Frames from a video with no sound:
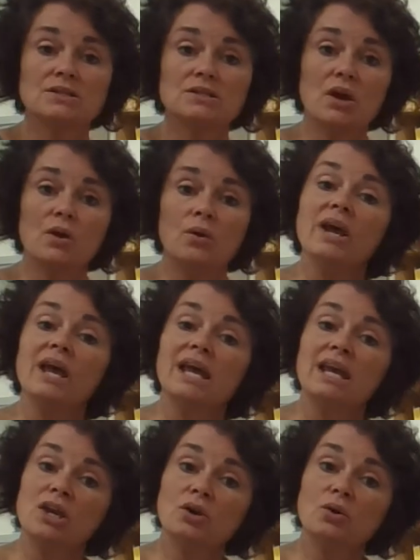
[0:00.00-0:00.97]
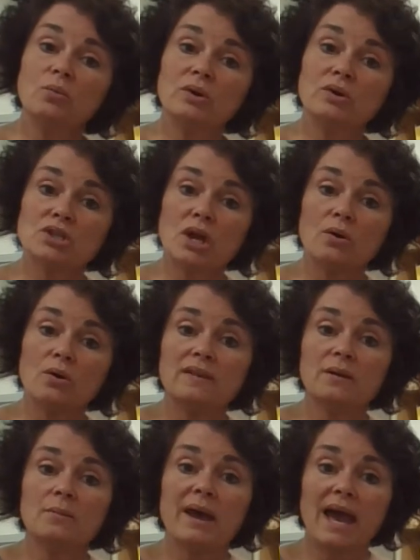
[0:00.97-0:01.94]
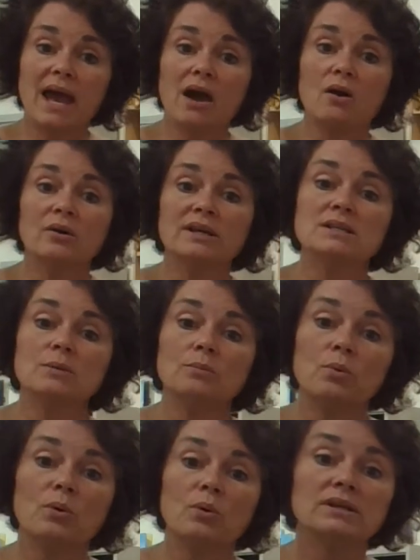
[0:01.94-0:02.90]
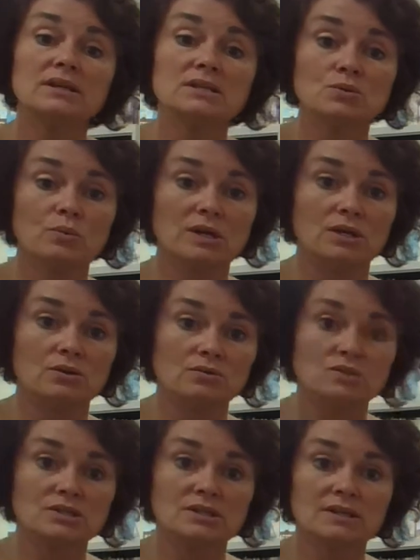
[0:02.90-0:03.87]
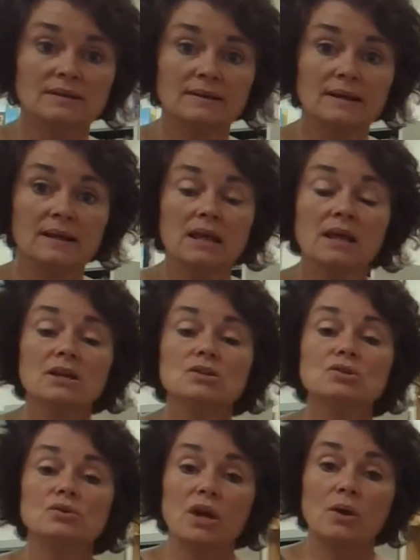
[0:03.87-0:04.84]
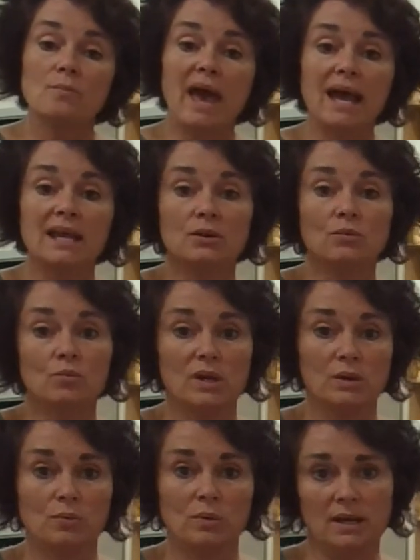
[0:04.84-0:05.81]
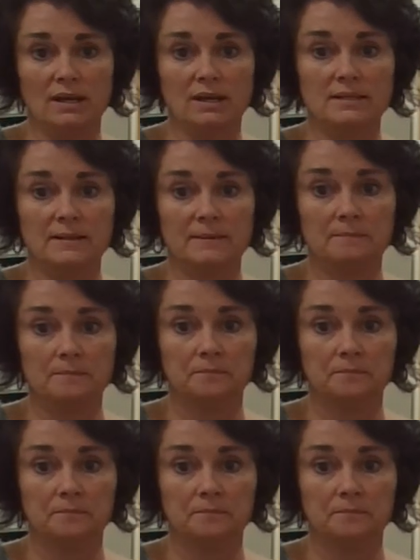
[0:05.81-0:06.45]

So here we're showing them how it's important as readers to go back and reread.